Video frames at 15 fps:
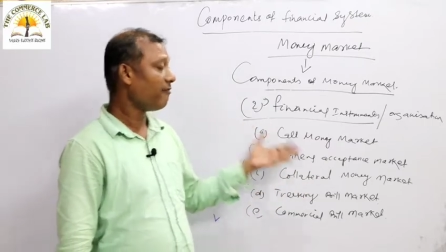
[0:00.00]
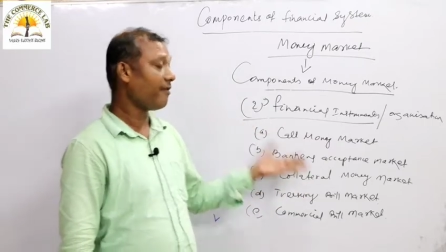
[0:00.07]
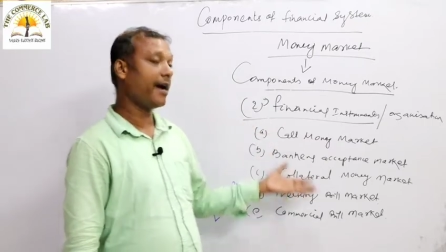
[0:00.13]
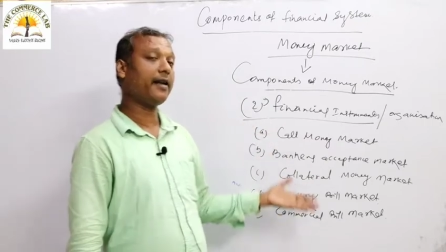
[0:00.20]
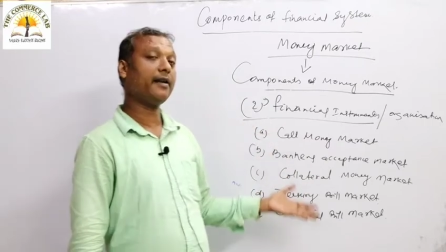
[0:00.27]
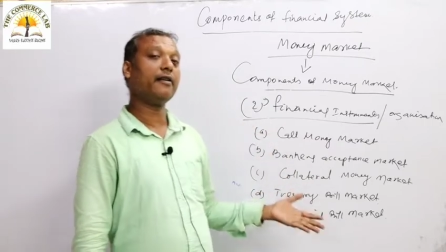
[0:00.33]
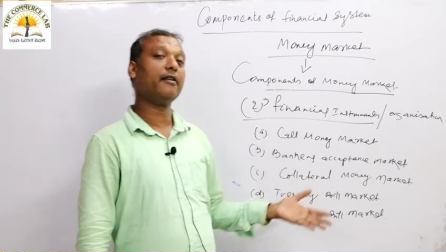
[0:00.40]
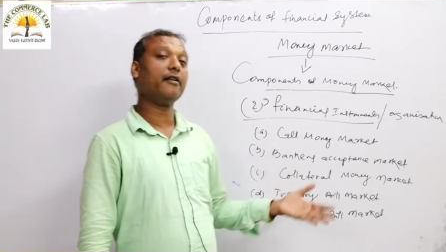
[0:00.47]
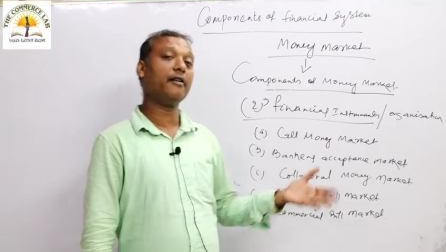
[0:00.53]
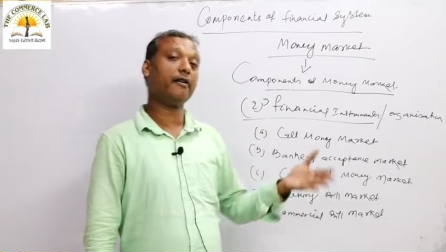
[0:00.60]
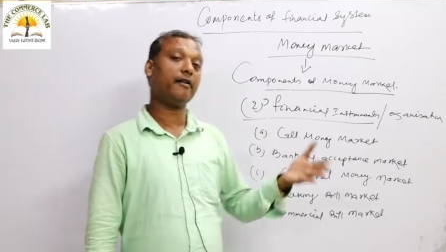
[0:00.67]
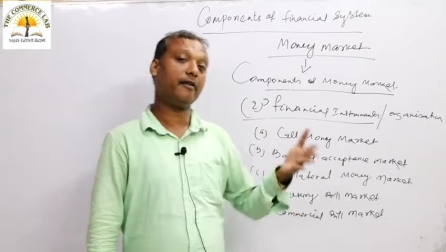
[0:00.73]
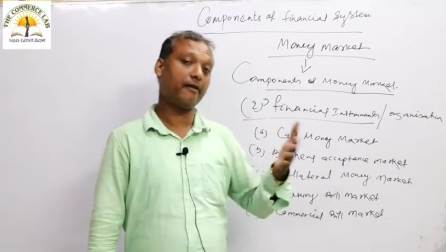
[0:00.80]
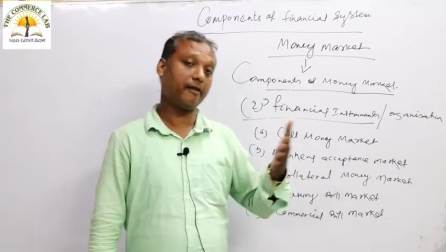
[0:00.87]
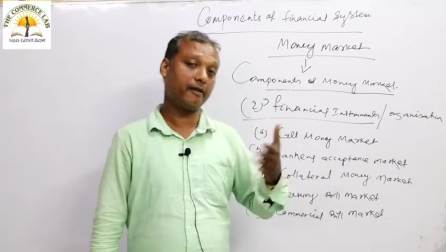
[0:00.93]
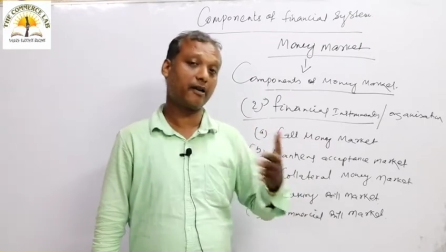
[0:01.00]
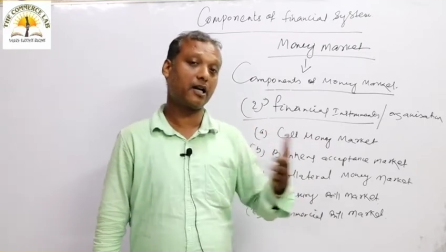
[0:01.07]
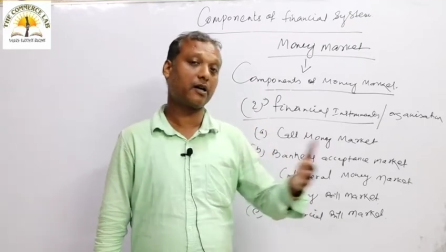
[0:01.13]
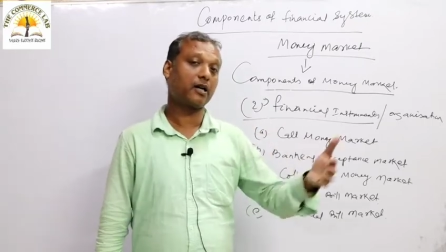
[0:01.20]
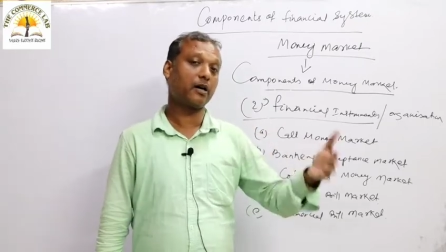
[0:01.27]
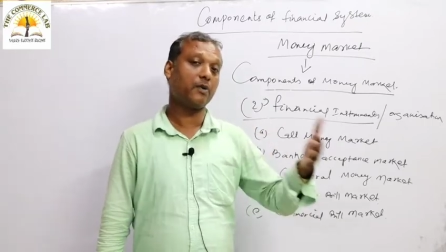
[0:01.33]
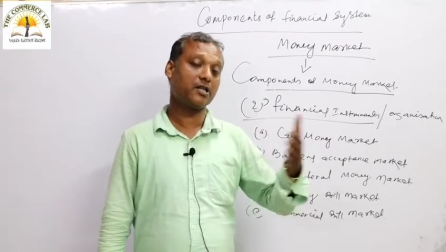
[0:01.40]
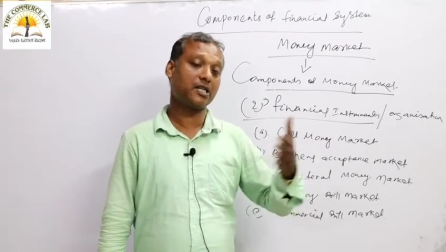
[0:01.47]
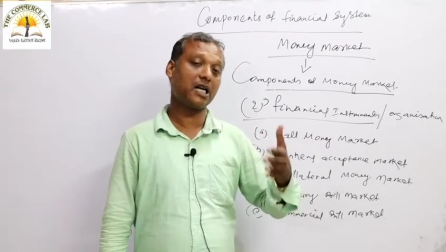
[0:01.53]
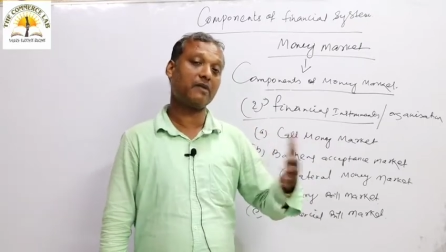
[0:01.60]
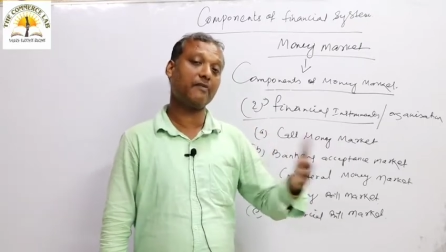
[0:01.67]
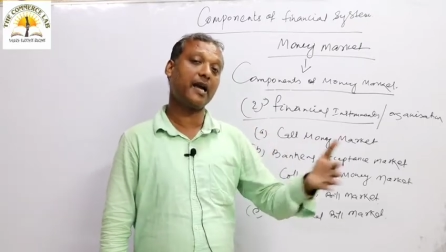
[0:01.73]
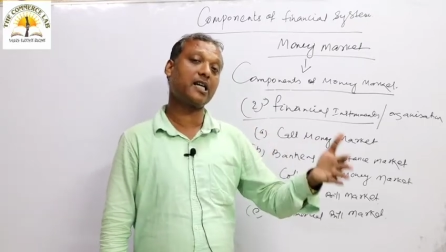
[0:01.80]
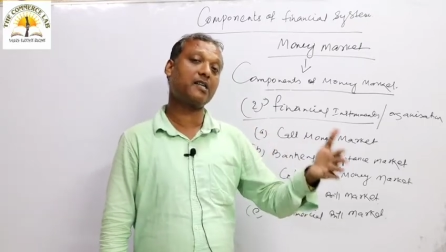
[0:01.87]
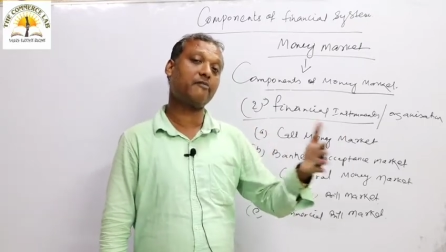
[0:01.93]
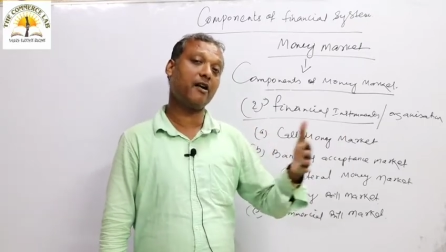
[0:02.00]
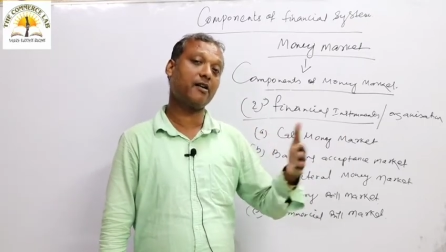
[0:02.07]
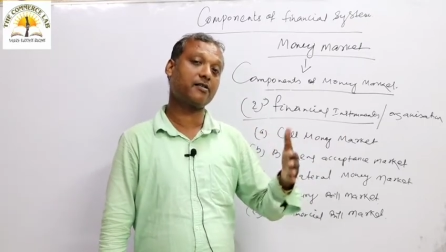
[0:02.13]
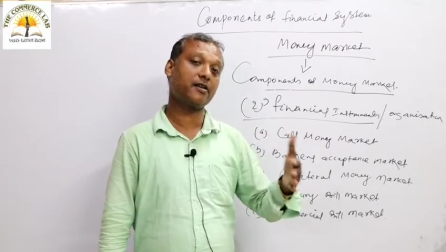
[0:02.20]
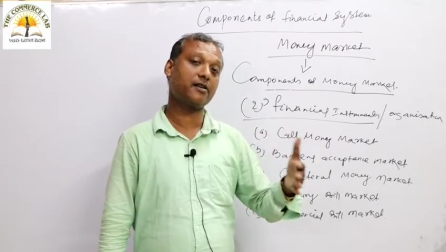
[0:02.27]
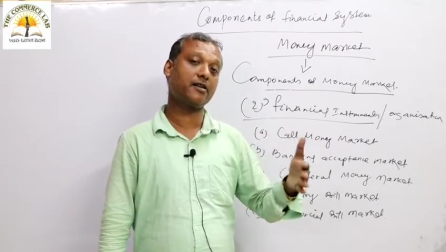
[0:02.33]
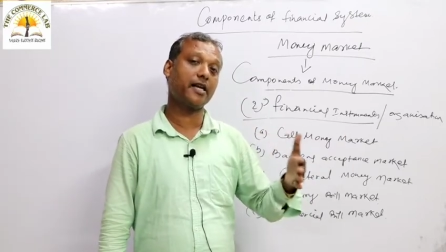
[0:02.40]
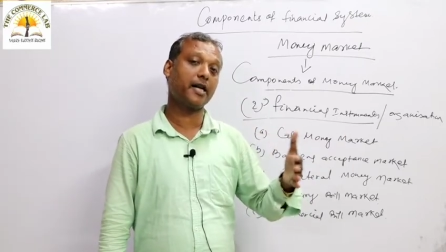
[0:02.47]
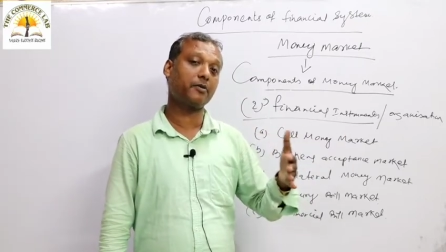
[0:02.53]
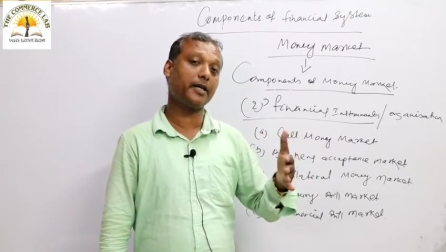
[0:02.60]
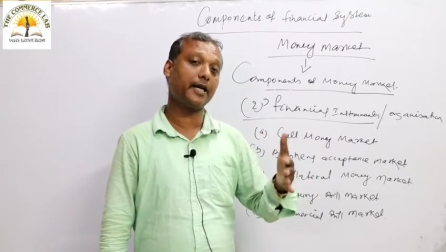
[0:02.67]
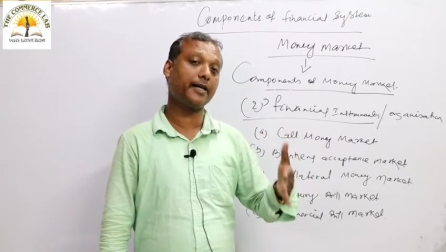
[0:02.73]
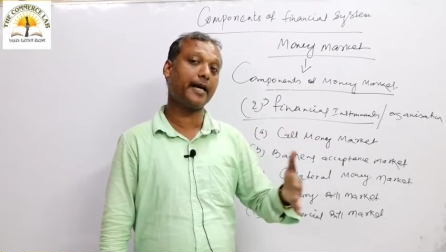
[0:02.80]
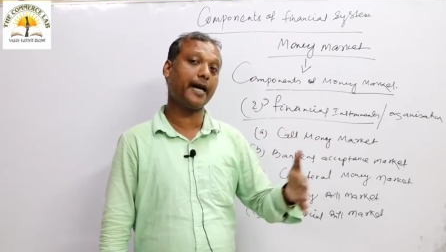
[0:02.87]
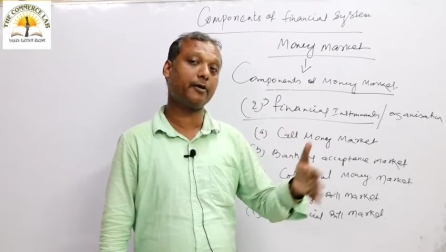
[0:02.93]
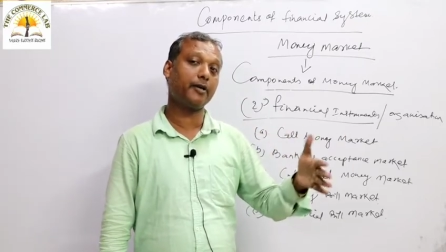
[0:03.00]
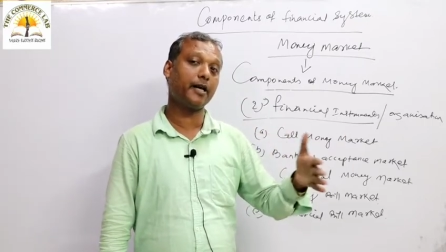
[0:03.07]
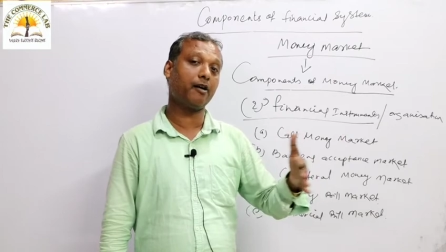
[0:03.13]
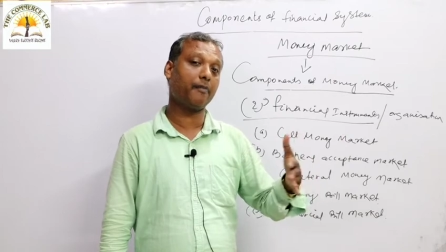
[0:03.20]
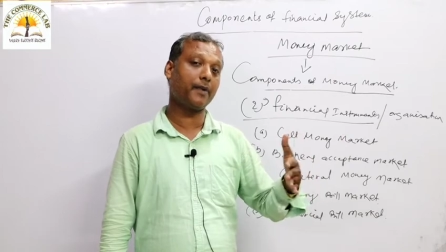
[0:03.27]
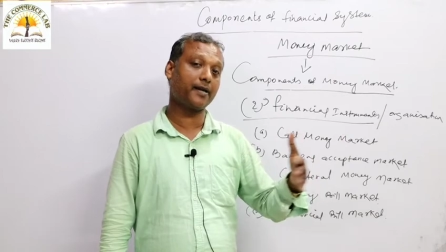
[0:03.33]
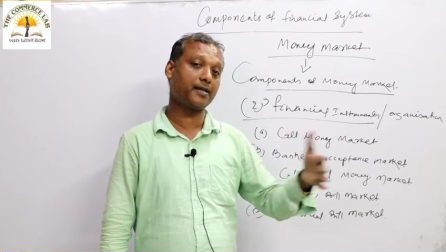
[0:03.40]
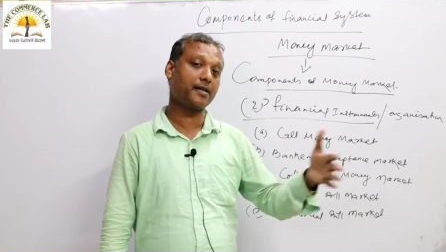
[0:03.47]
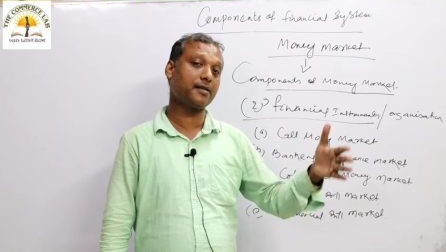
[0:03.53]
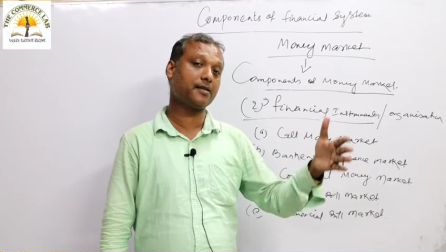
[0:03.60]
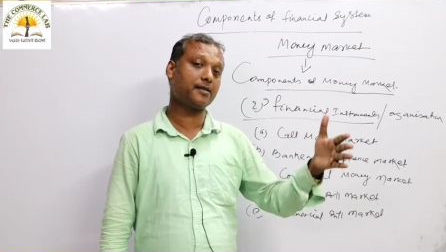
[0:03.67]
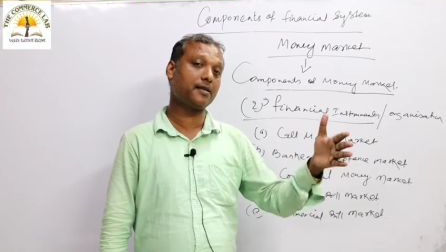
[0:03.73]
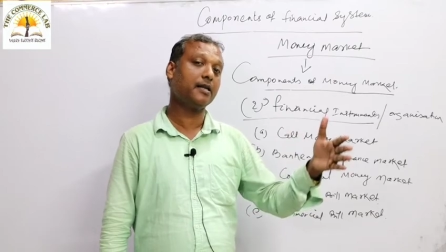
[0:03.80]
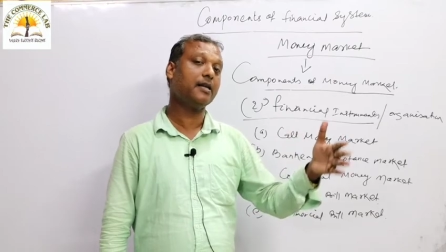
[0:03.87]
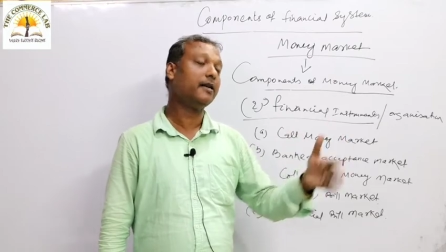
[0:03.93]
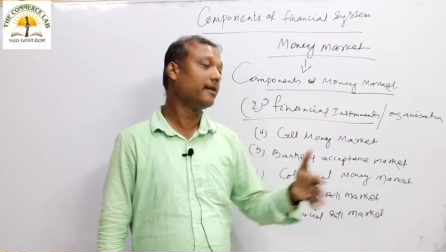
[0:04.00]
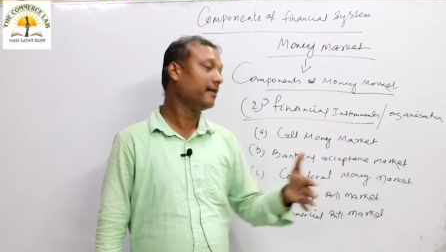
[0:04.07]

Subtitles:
when commercial banks function their day-to-day operations,